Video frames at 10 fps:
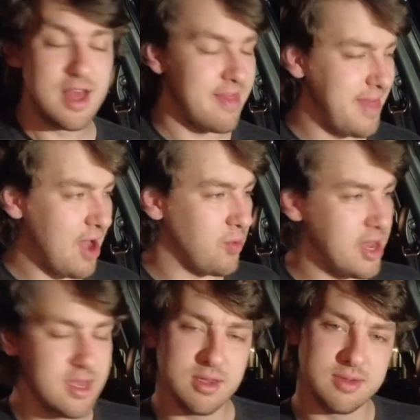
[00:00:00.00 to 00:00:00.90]
That
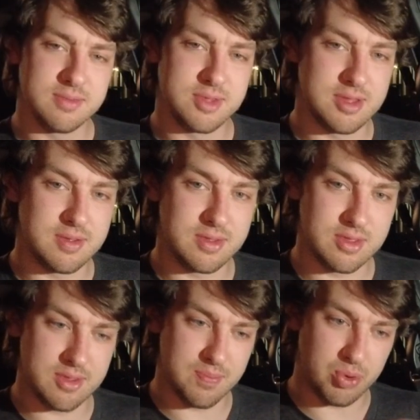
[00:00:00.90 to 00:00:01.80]
way,
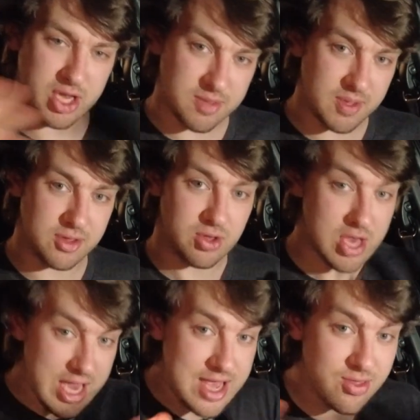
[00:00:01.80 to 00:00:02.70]
the participants
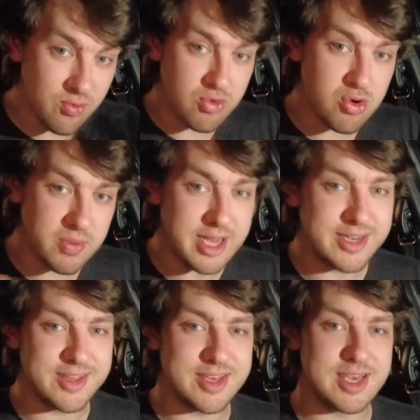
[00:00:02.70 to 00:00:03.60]
in the room get to
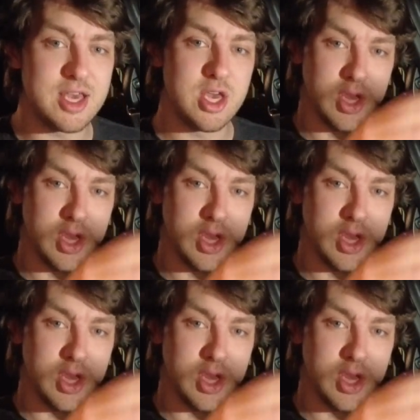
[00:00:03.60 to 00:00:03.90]
see